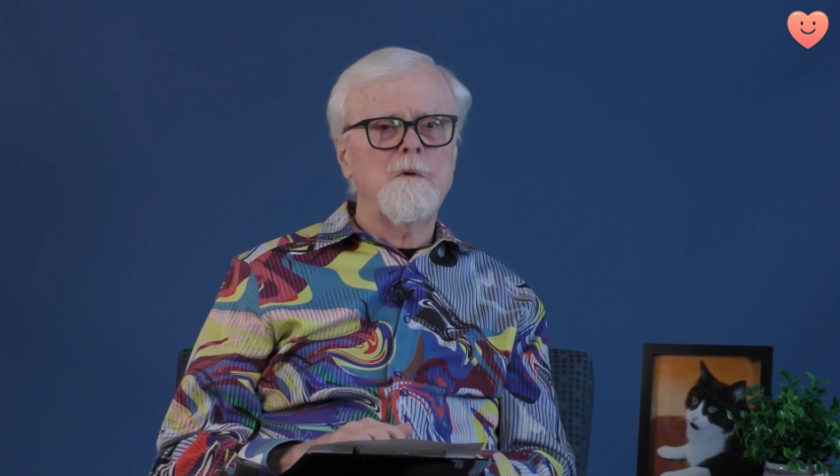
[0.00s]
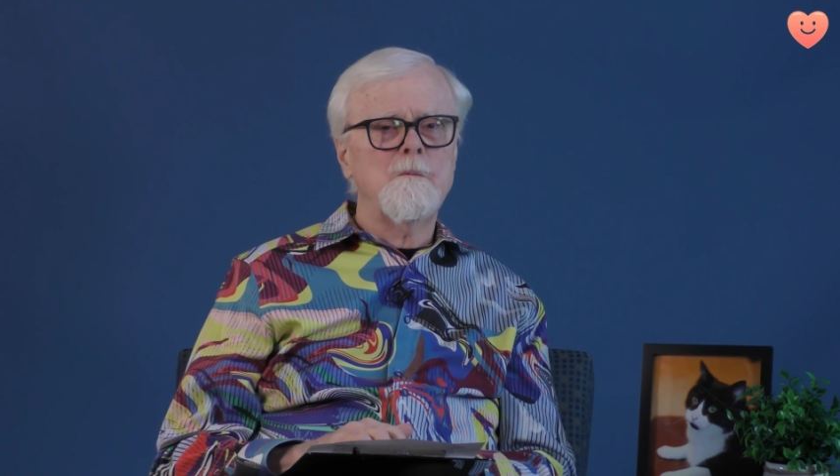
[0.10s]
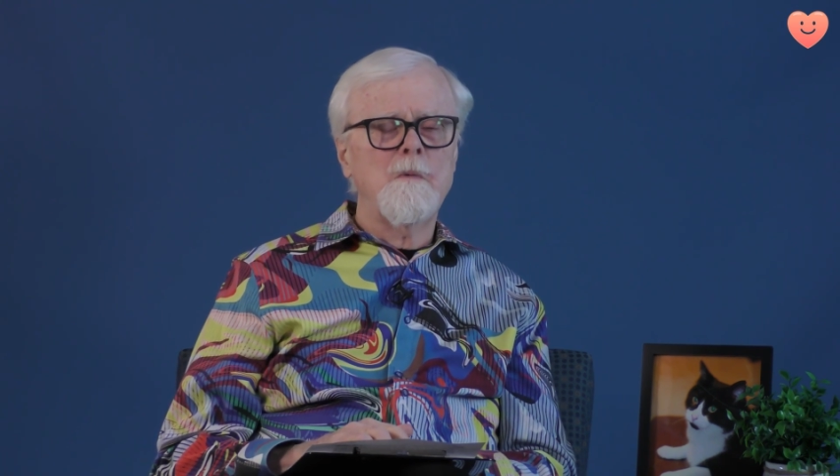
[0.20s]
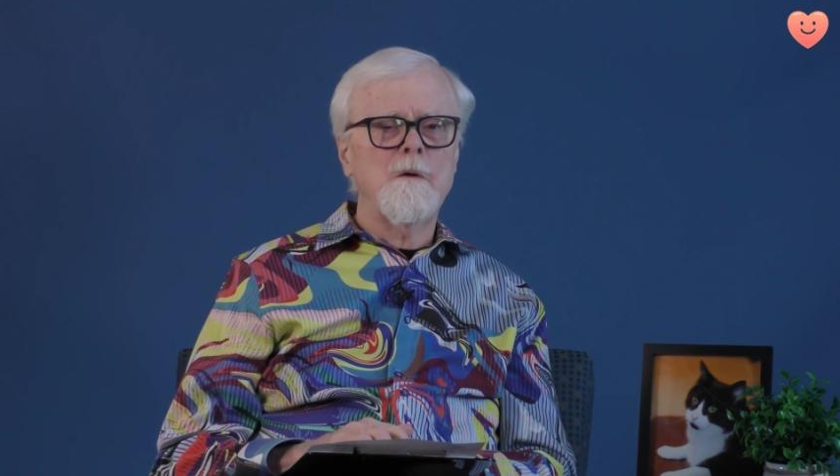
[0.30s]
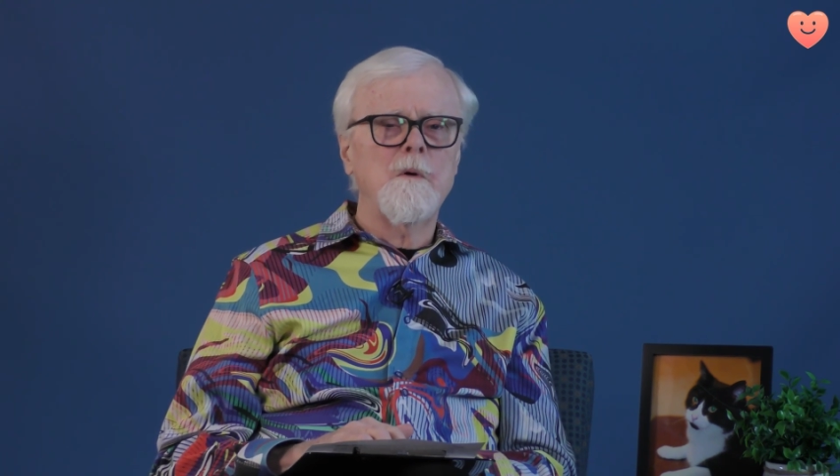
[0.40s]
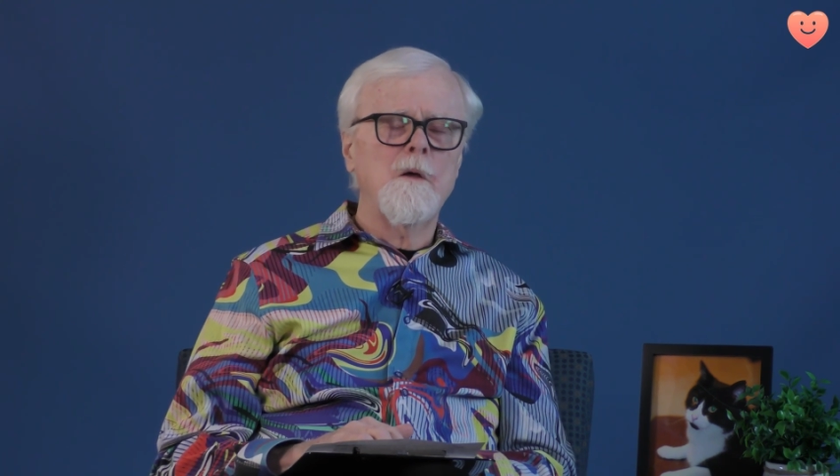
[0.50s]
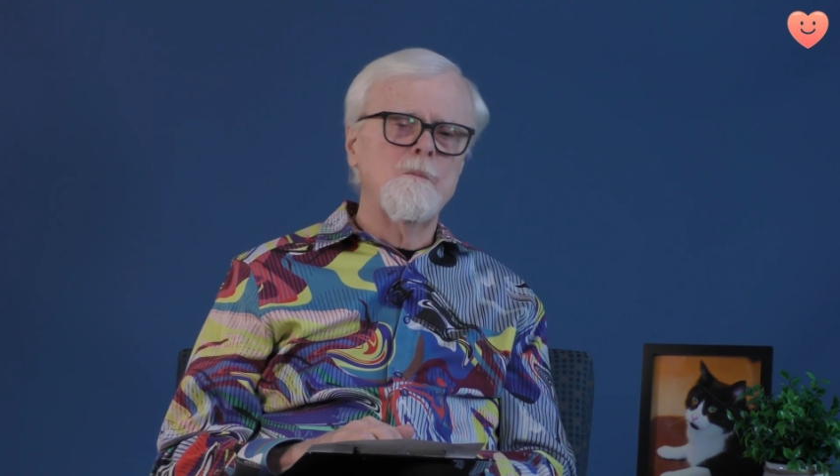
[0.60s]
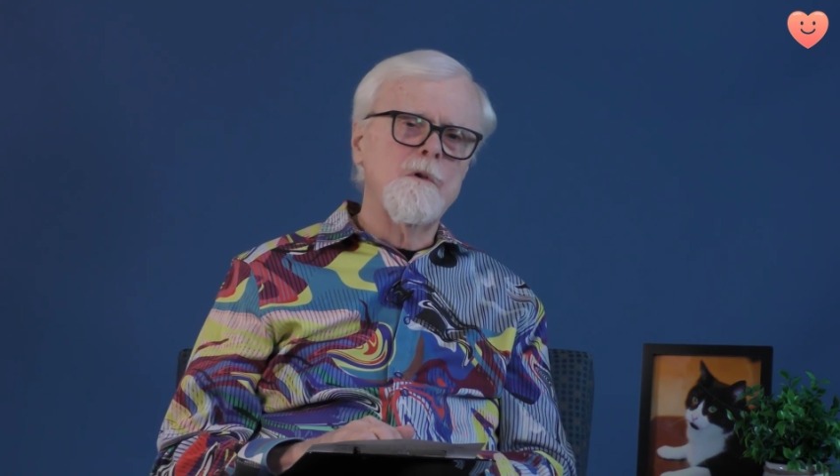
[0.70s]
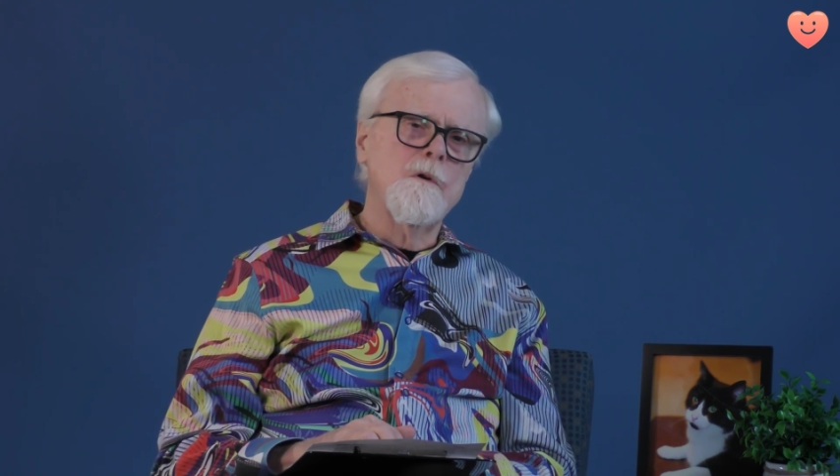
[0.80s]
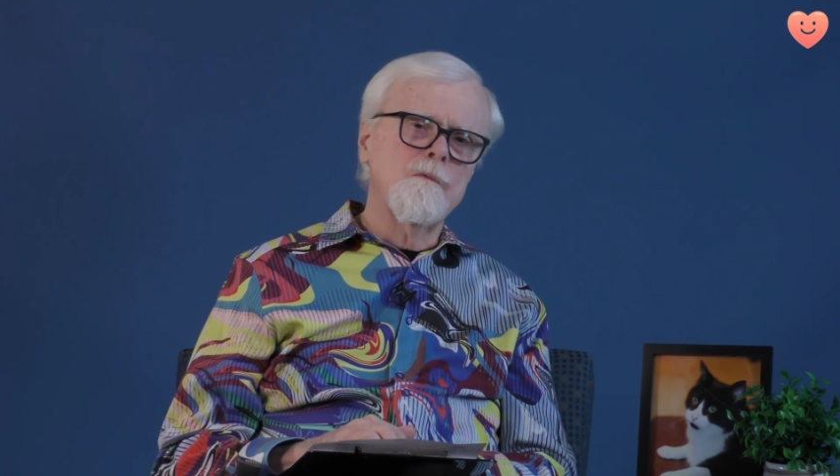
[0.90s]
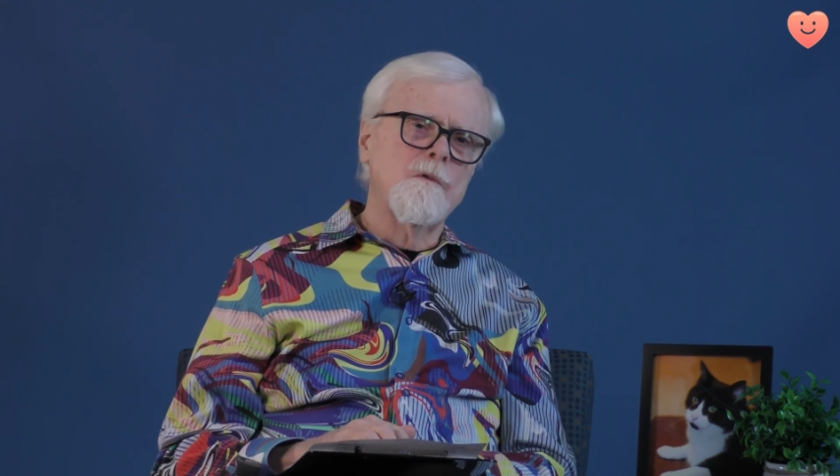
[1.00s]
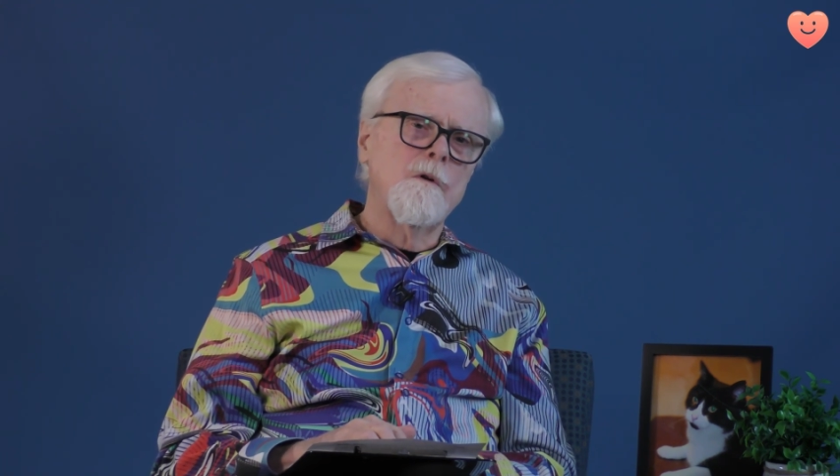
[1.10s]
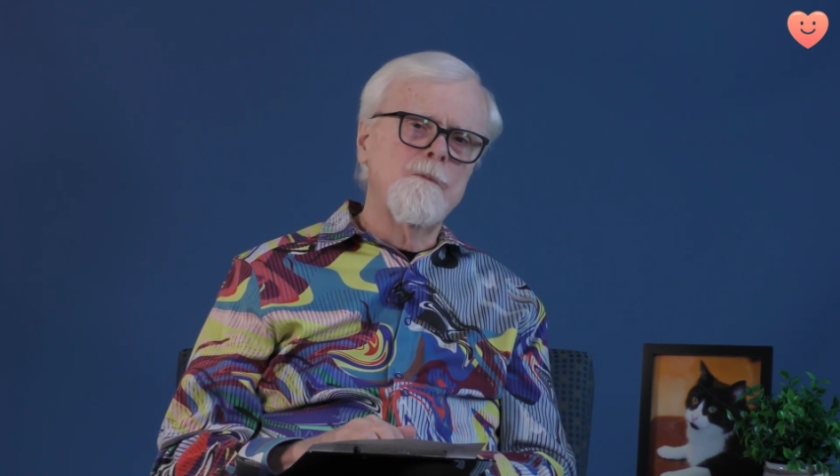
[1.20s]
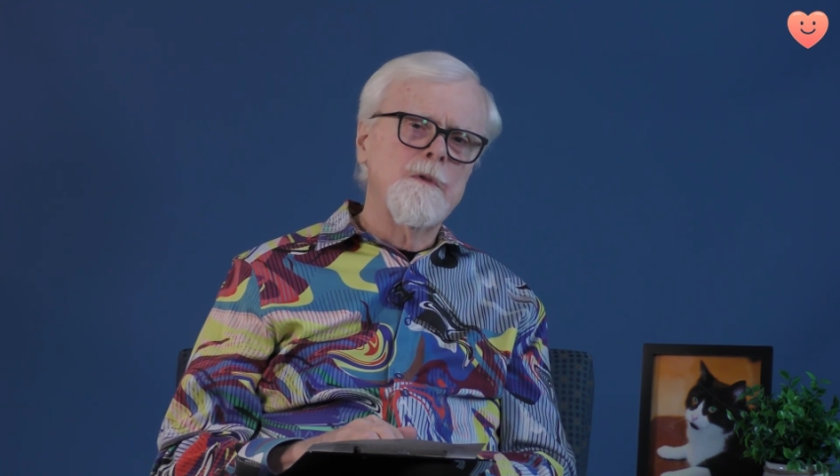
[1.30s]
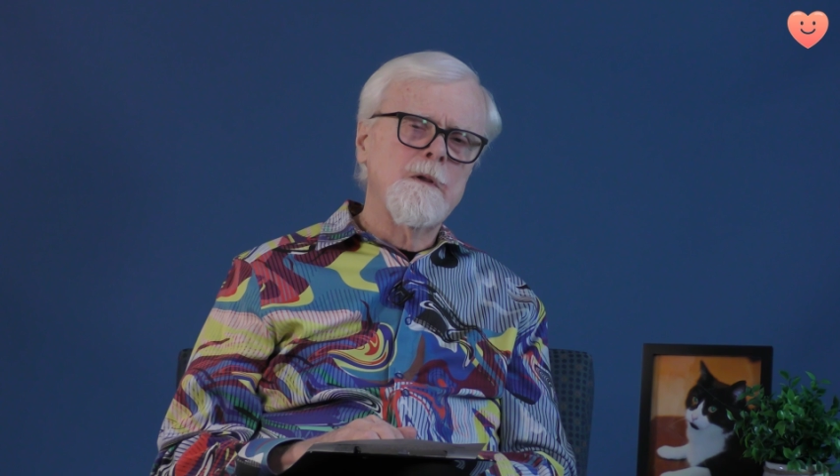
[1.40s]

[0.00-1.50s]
and beautiful.